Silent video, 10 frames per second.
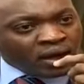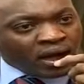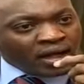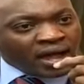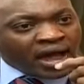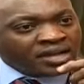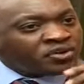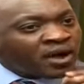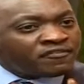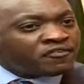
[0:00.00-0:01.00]
mm. and
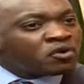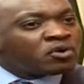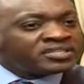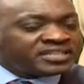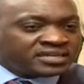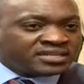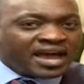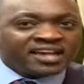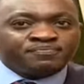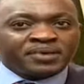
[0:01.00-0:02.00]
you have forgotten the
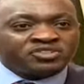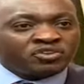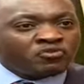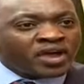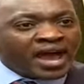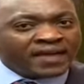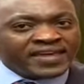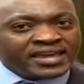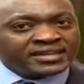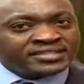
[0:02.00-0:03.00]
aspect of where are
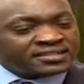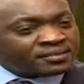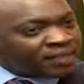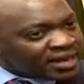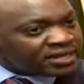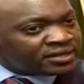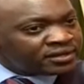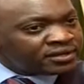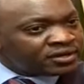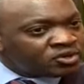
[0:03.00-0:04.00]
they getting the money
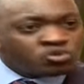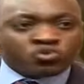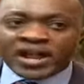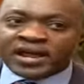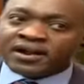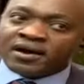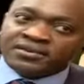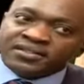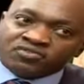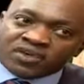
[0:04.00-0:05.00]
to run around
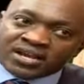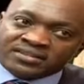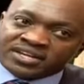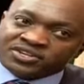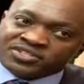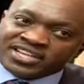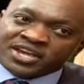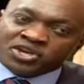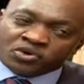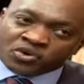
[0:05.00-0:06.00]
these rallies, and you're saying
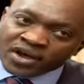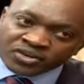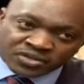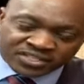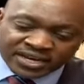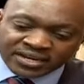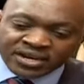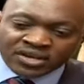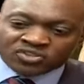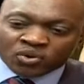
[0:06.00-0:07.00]
mm -hmm. you're going to attend.
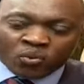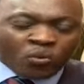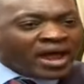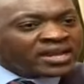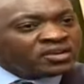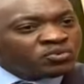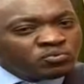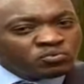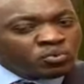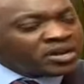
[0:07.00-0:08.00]
Mm -hmm. So where did
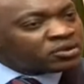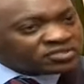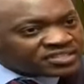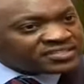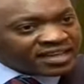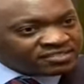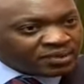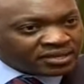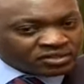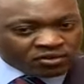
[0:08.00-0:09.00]
we lose this
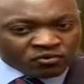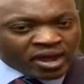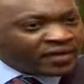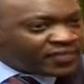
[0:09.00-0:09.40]
aspect of where are